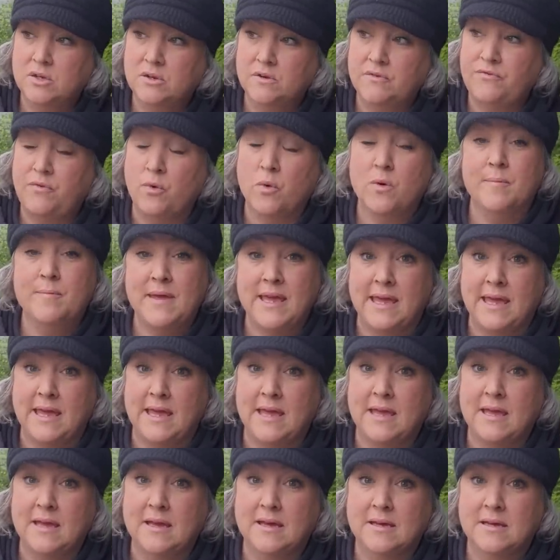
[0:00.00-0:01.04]
for
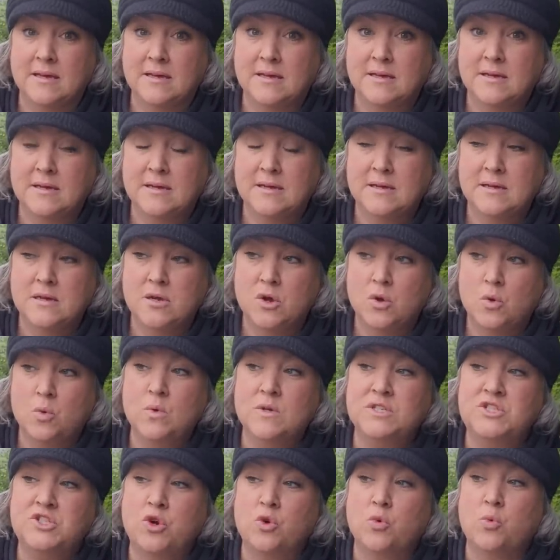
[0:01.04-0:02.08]
me
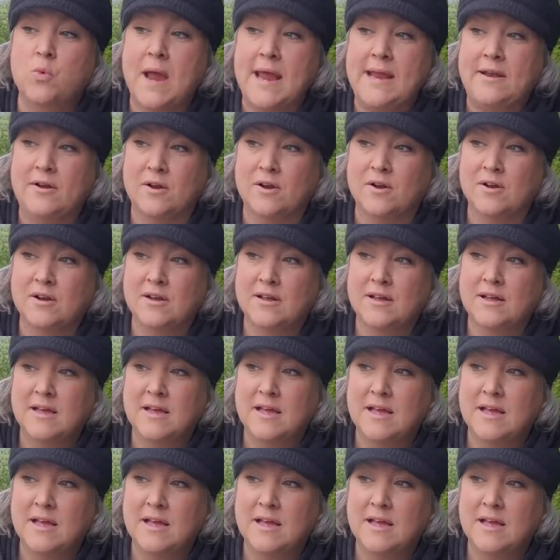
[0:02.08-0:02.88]
was greater